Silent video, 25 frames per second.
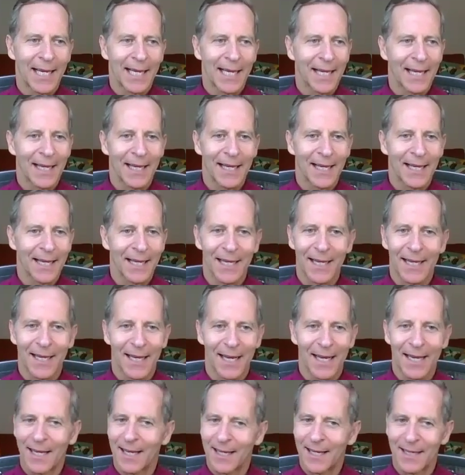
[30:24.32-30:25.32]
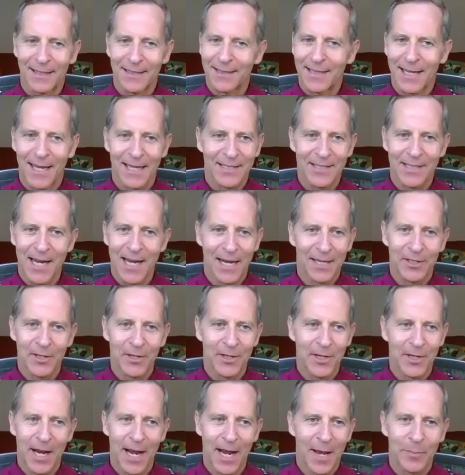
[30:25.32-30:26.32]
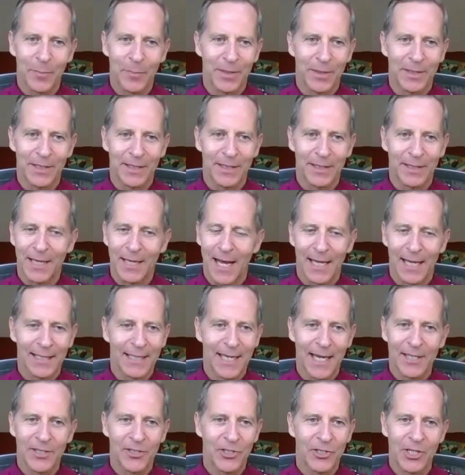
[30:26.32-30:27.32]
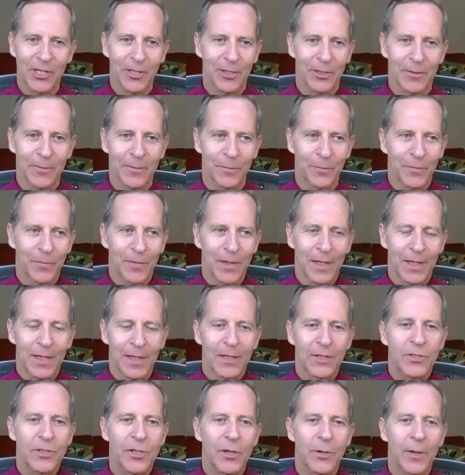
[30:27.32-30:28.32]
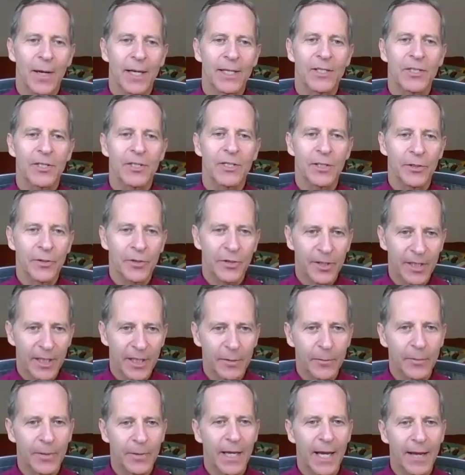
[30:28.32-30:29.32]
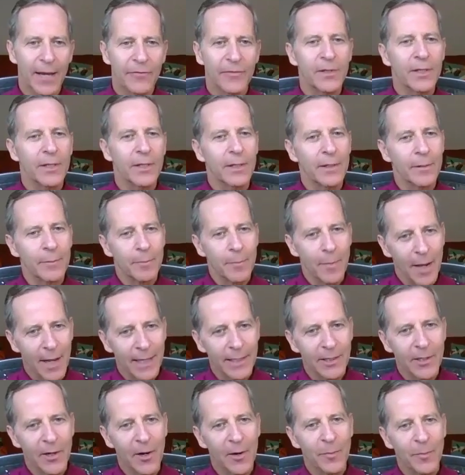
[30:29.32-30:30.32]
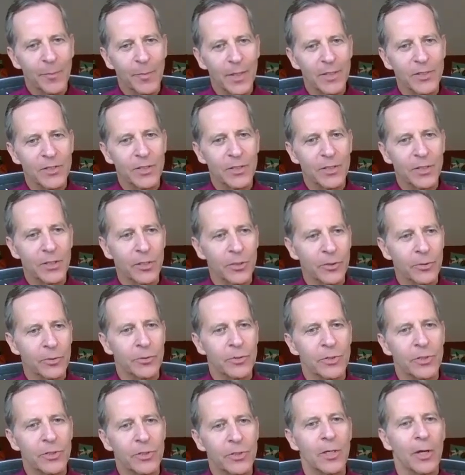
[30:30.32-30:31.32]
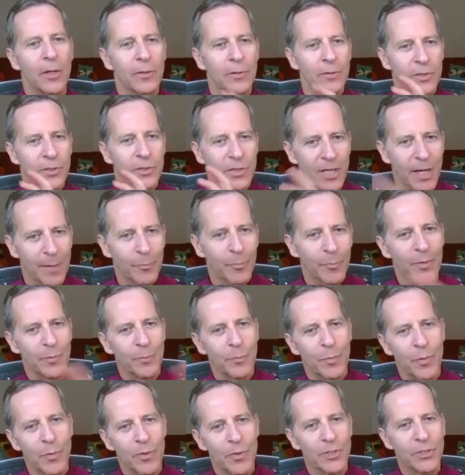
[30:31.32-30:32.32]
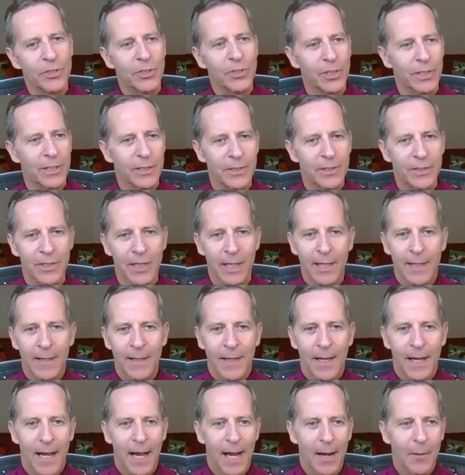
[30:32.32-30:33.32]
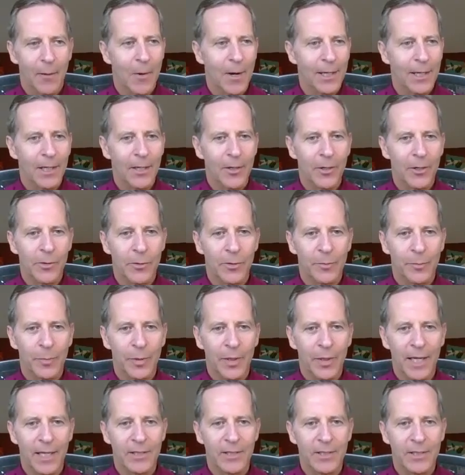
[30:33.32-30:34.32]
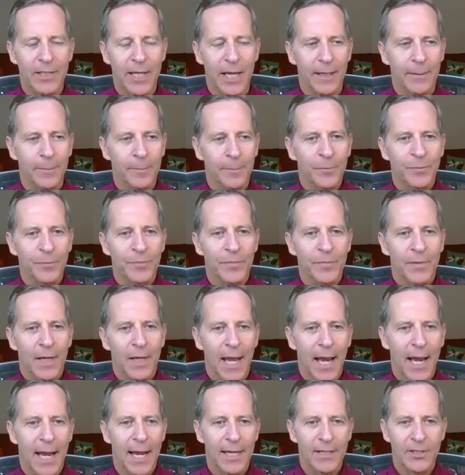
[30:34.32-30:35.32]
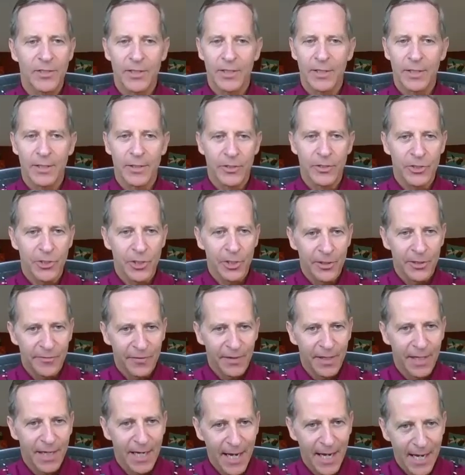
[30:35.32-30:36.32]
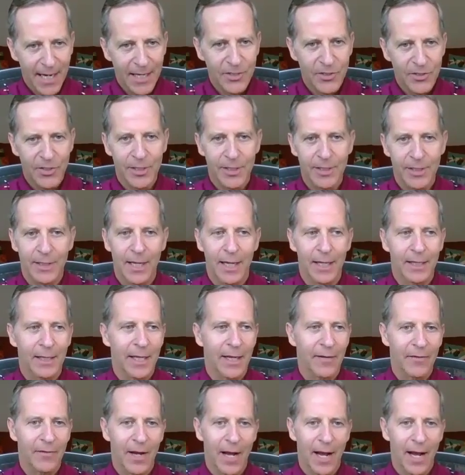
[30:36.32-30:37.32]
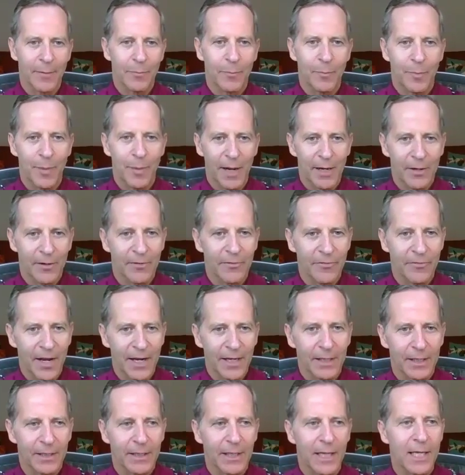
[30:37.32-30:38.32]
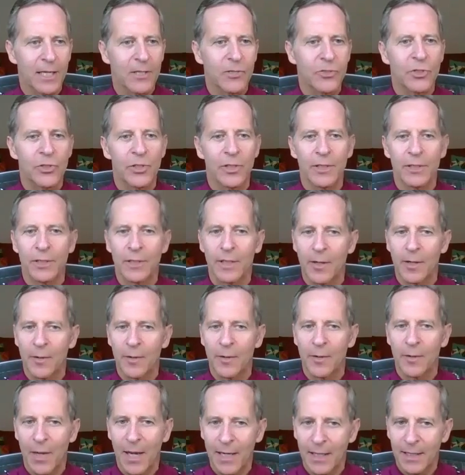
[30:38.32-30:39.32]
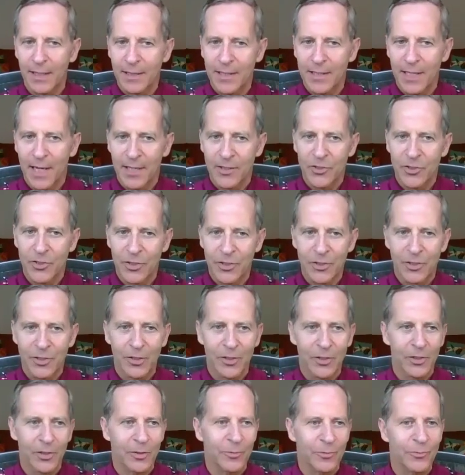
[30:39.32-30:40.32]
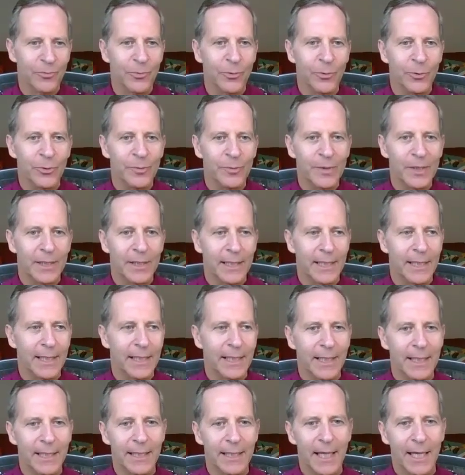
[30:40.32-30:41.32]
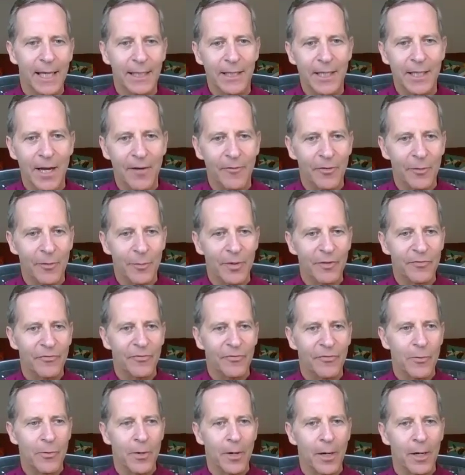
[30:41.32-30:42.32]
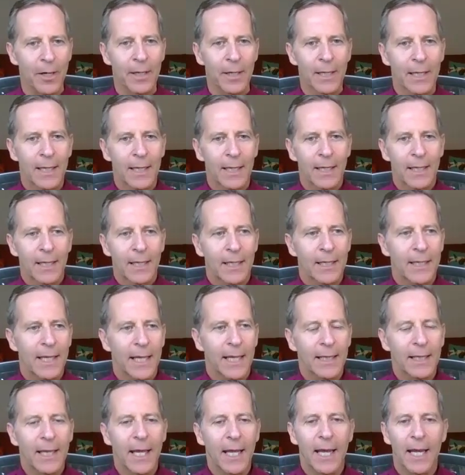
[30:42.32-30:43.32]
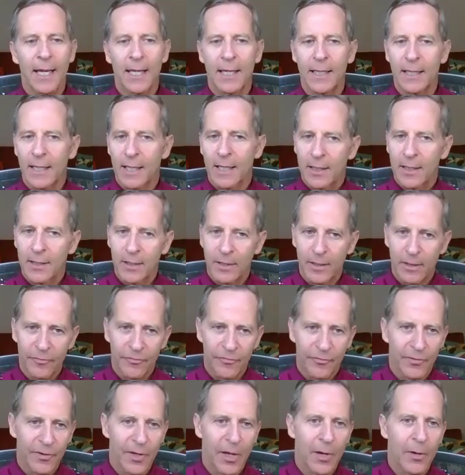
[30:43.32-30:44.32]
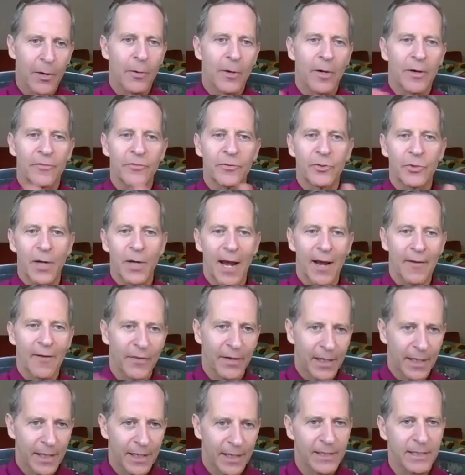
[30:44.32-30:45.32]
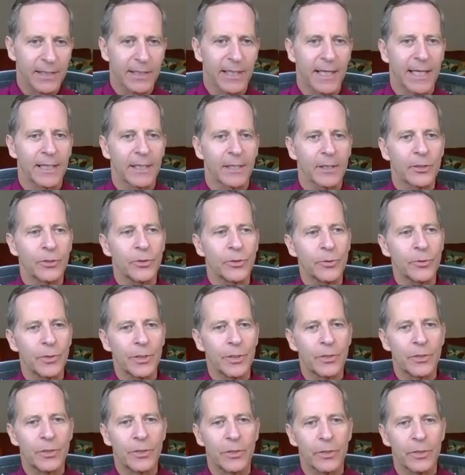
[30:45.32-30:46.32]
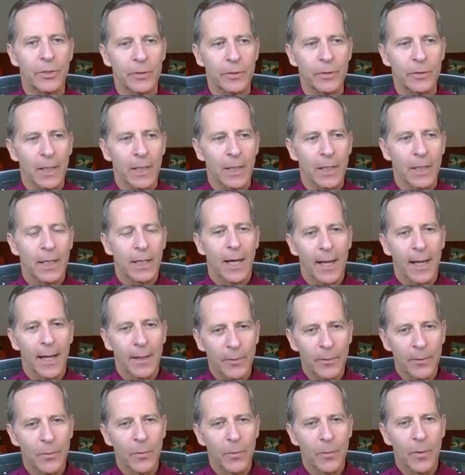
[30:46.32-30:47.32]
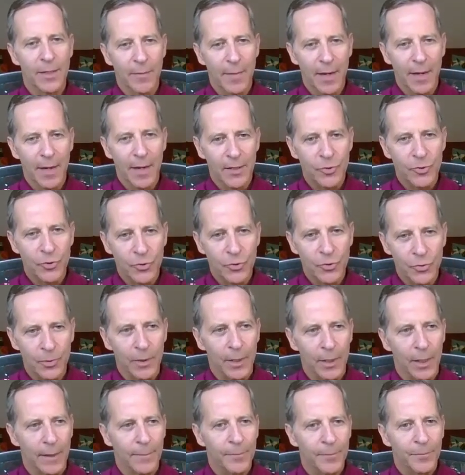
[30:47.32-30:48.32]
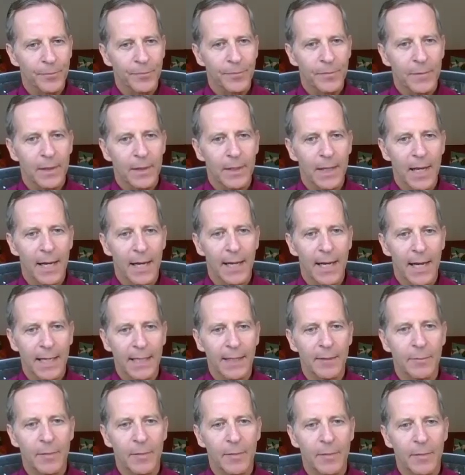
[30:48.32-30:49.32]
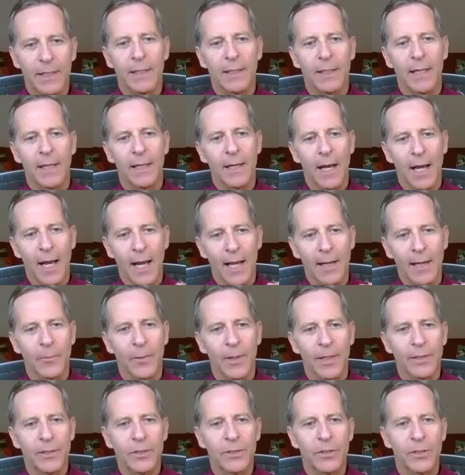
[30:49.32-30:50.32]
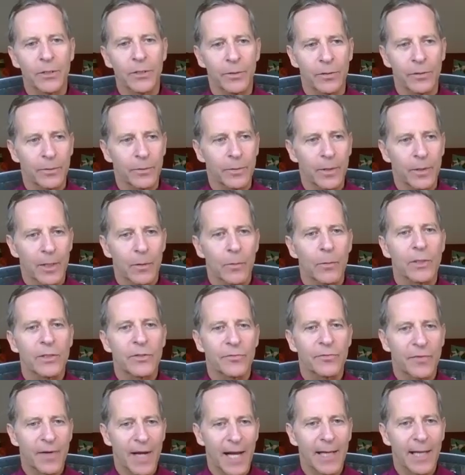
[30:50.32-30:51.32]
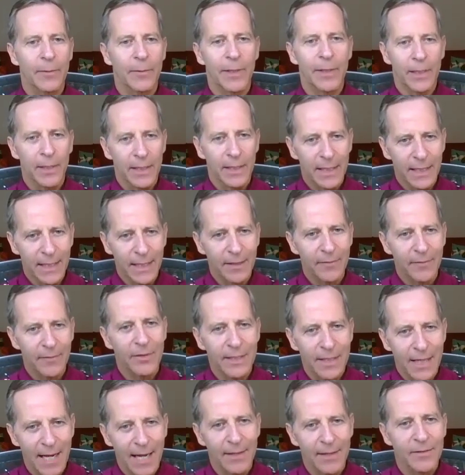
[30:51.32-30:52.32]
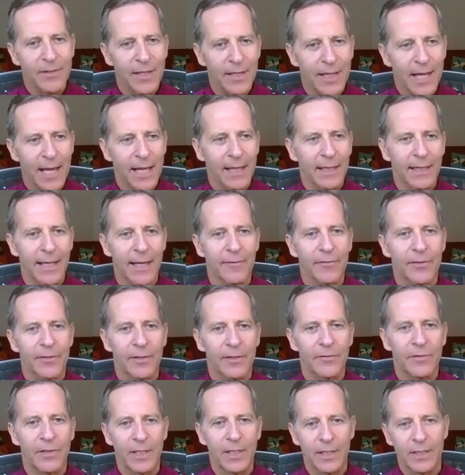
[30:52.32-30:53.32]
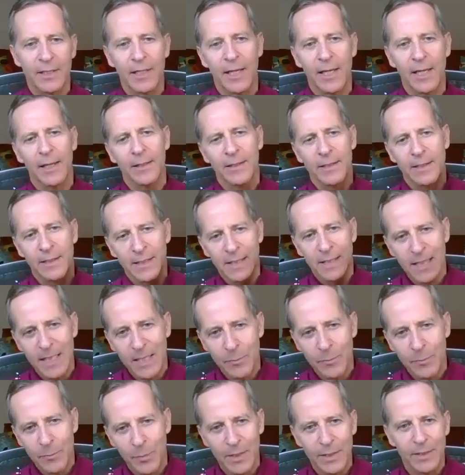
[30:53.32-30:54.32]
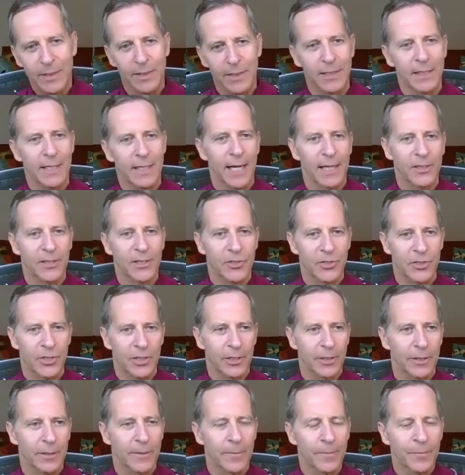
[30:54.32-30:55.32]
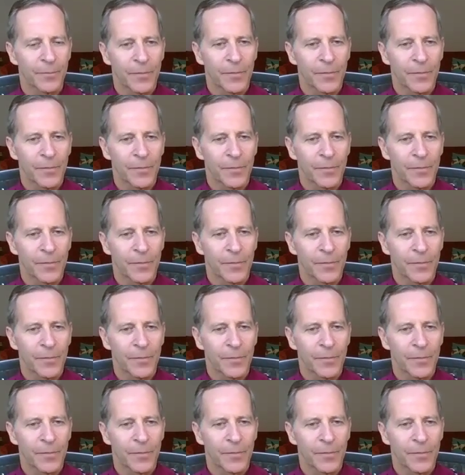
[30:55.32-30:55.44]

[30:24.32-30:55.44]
That's not going to happen, not next year. So I still think we have to mind our P's and Q's, separate portions. I want to go to a place that has the certification that they've got better ventilation, they're paying attention to the room cleaning like never before, that the flow of traffic, as Len alluded to. I would want to make sure that any meeting that I went to was following even down to that level of detail deep into next year.